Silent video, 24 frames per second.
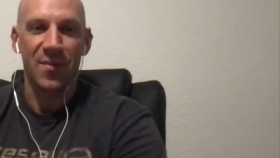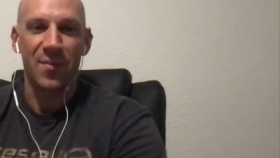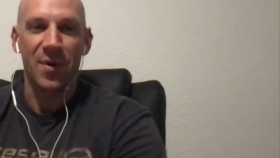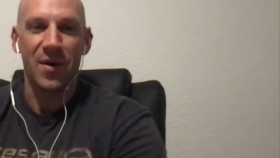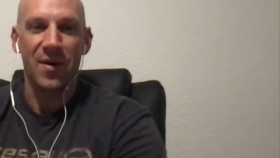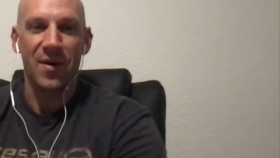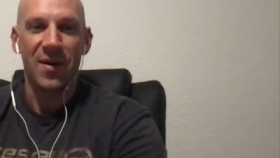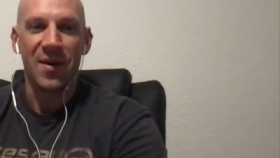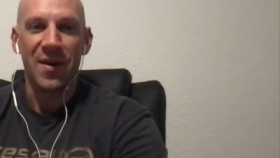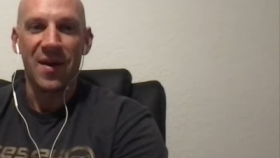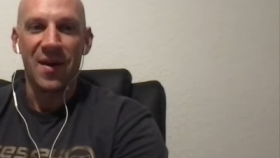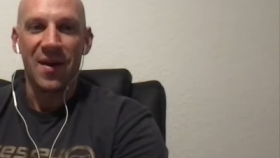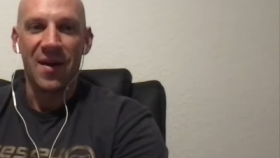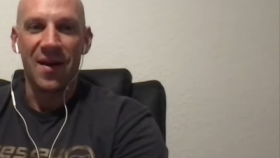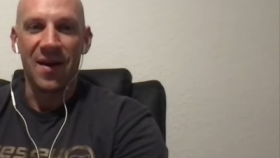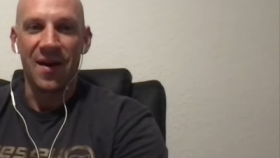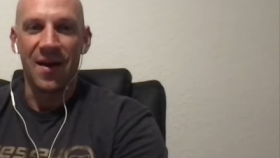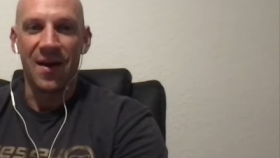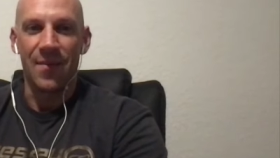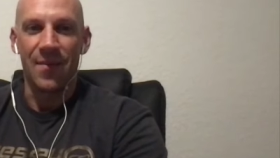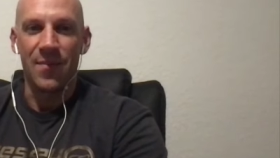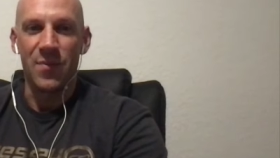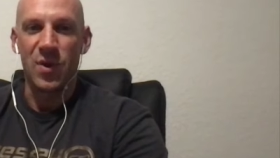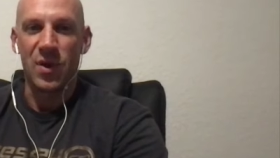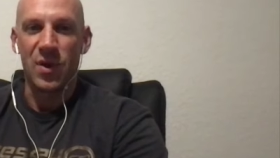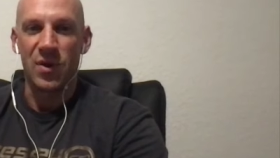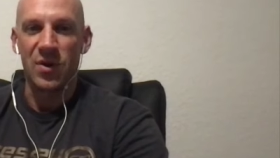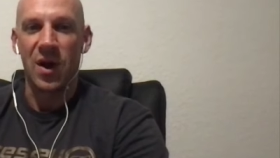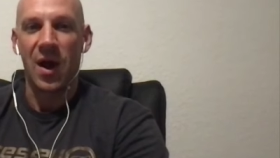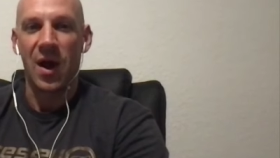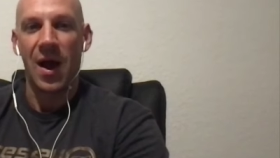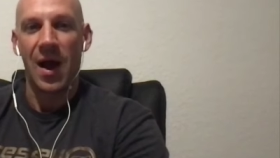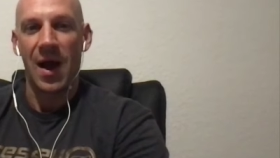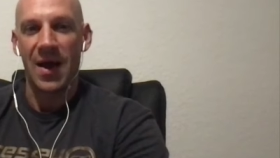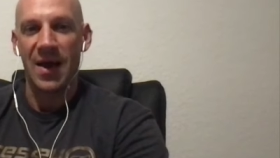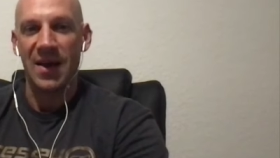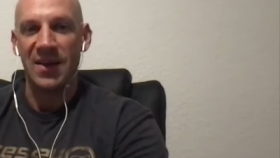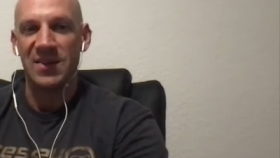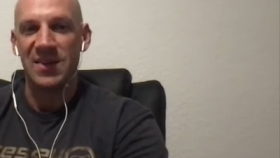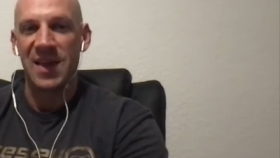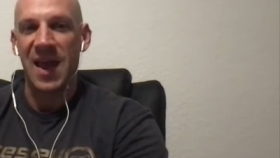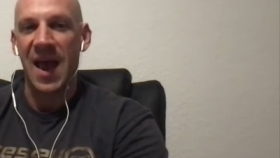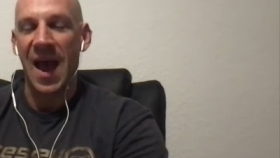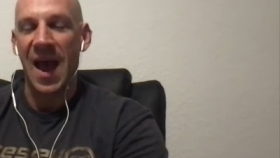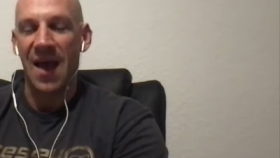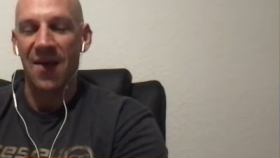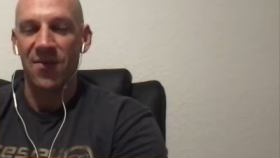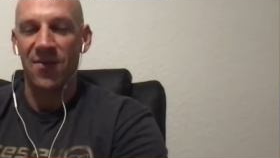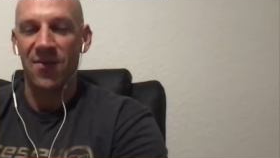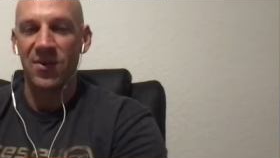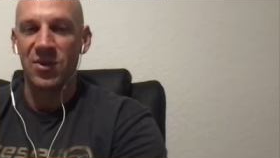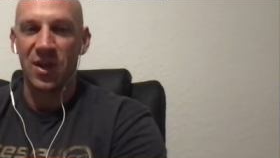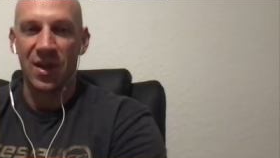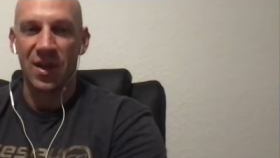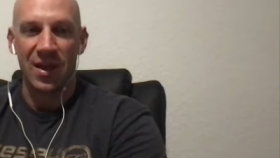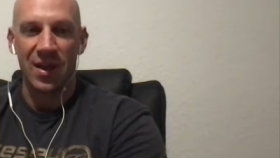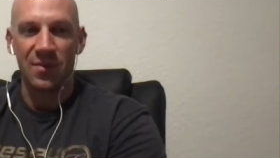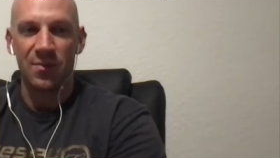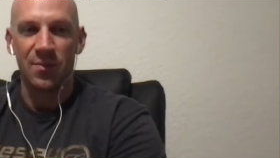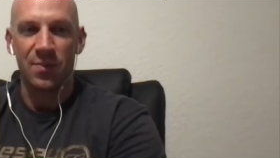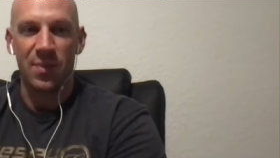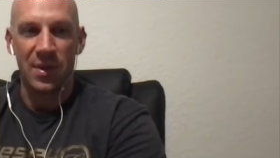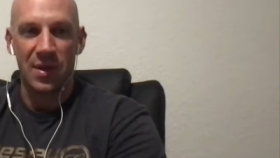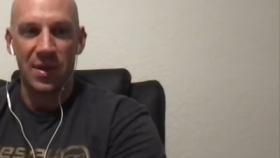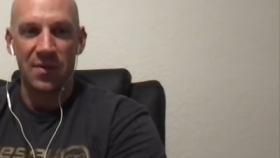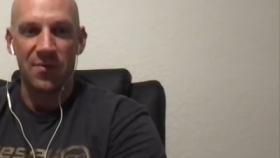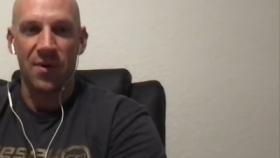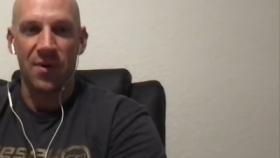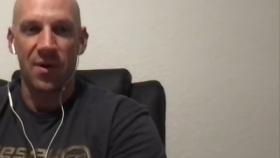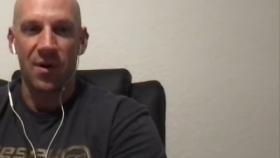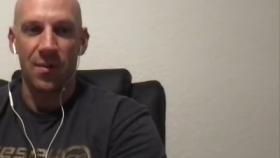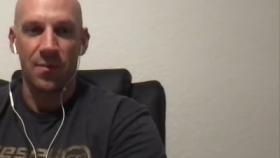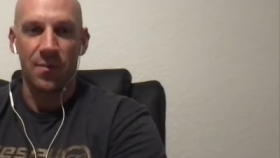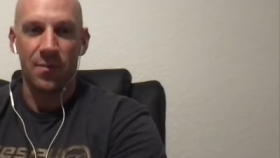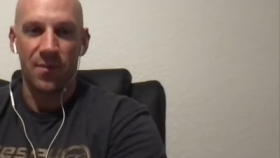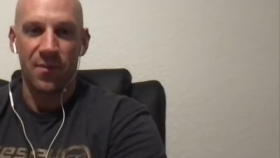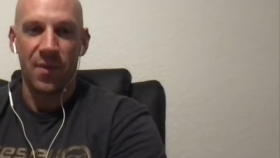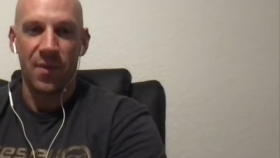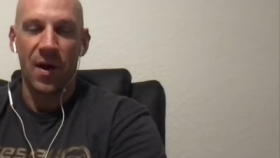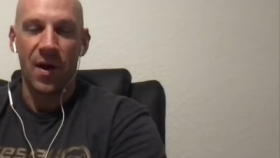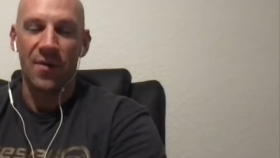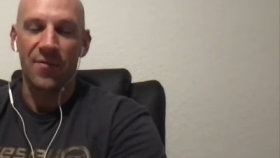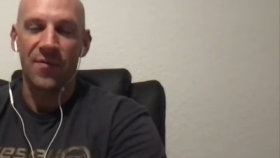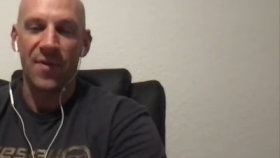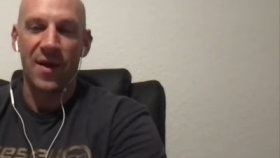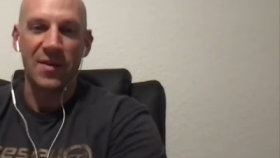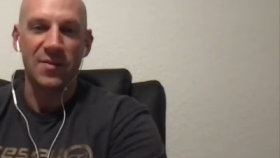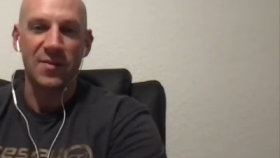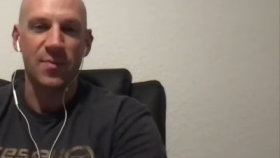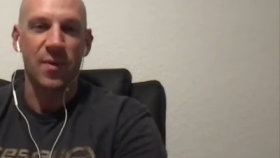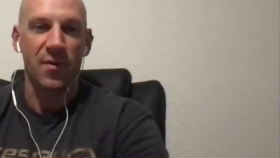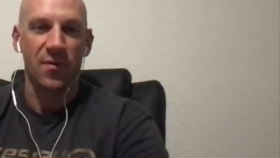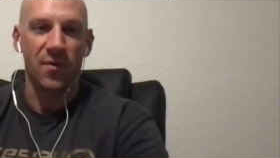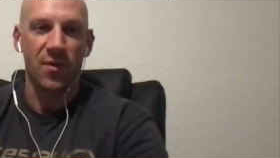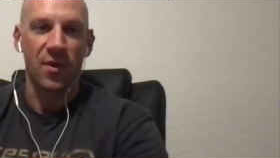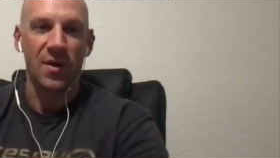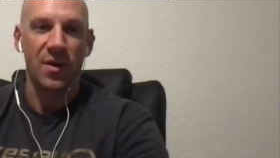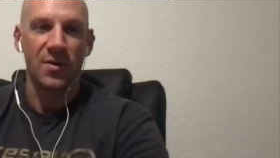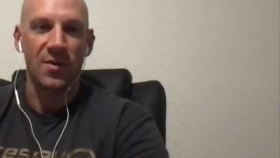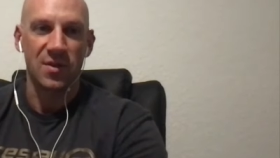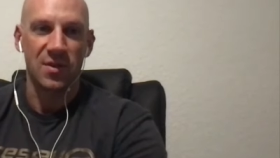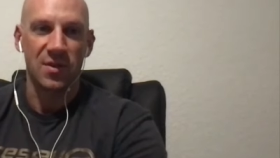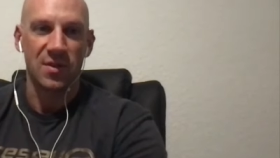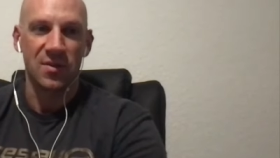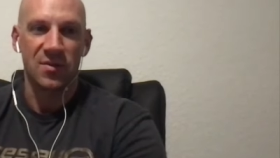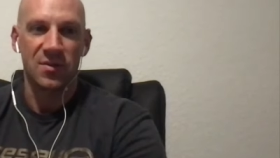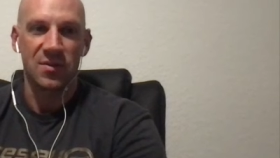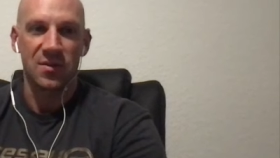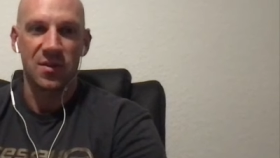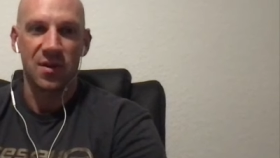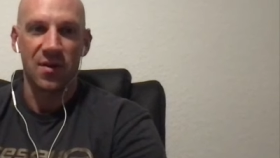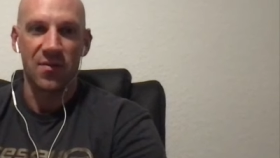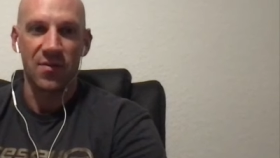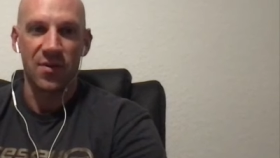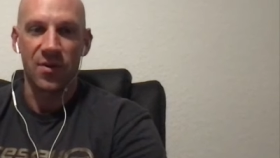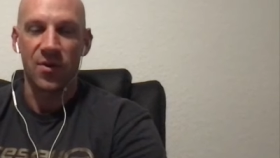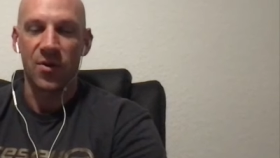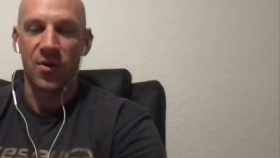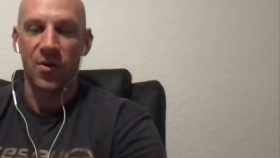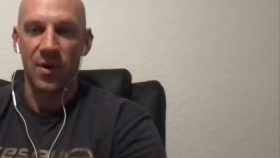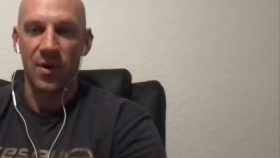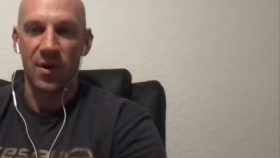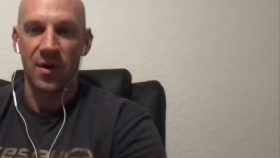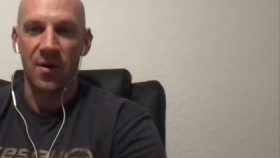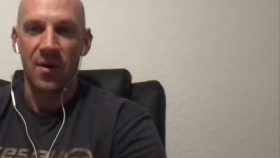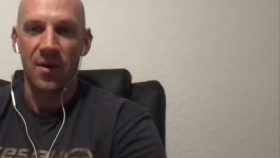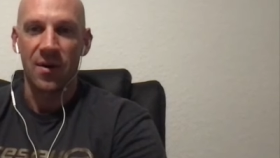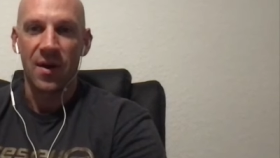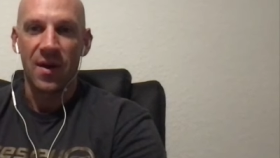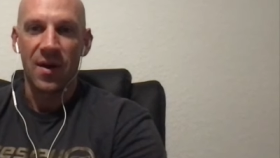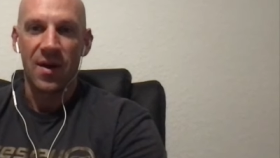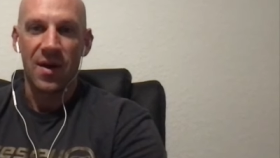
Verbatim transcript: But um, you had your highest average and peak ball, uh, fastball velocities of your career,